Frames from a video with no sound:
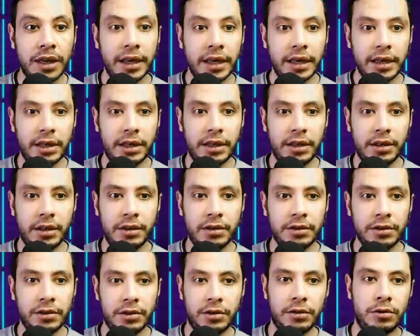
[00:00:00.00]
Here
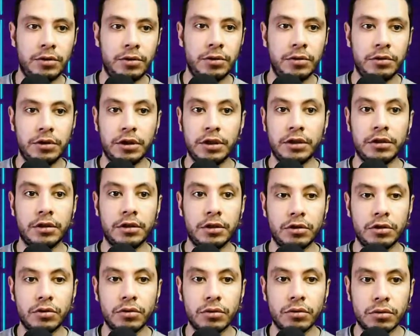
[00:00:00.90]
you need
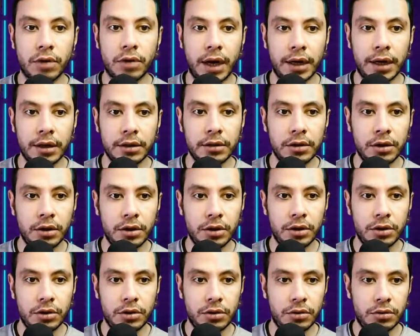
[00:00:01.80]
to write
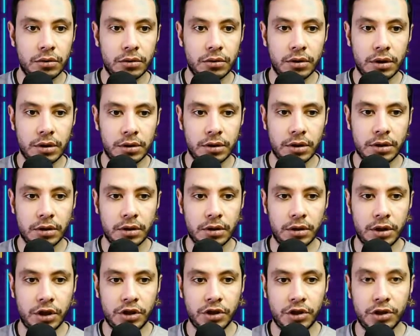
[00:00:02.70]
your
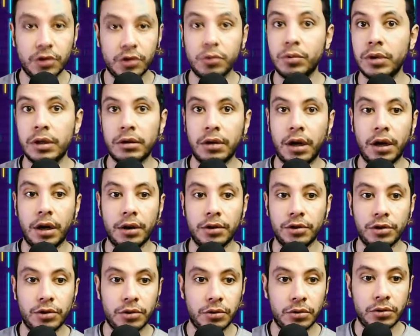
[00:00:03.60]
destination. Where are
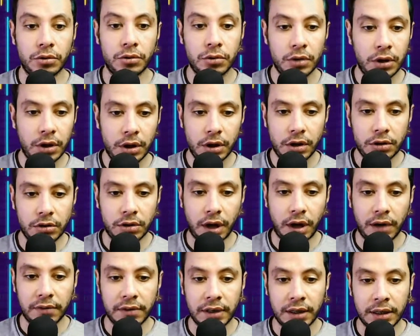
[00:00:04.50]
you
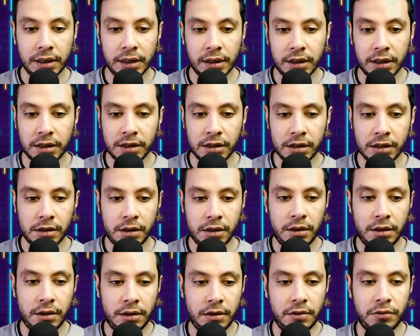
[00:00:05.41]
traveling? Let's,
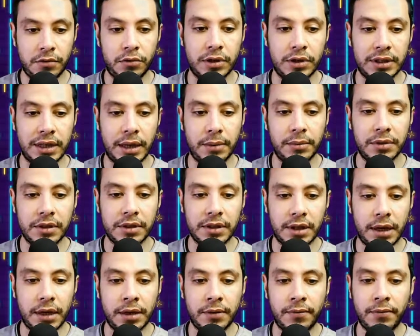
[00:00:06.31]
for example,
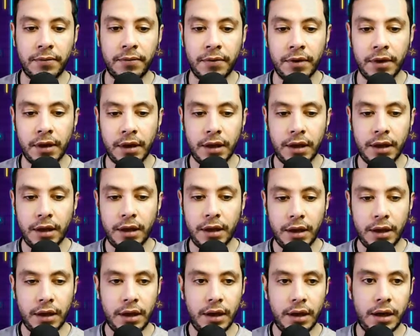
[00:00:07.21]
say
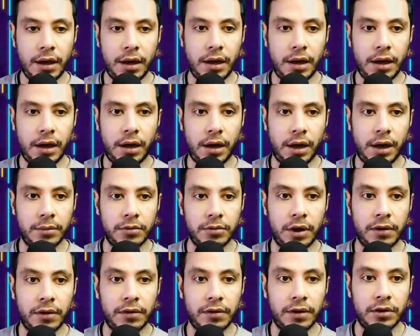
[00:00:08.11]
I'm
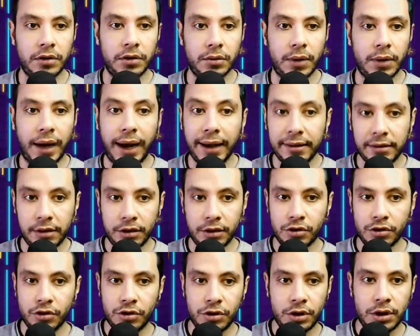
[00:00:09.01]
traveling to
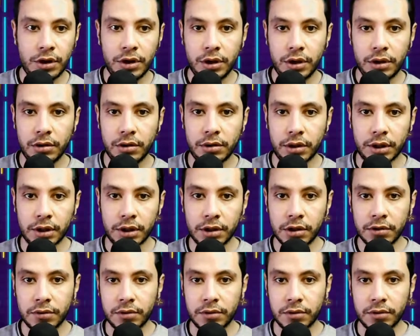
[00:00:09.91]
Athens, Greece, for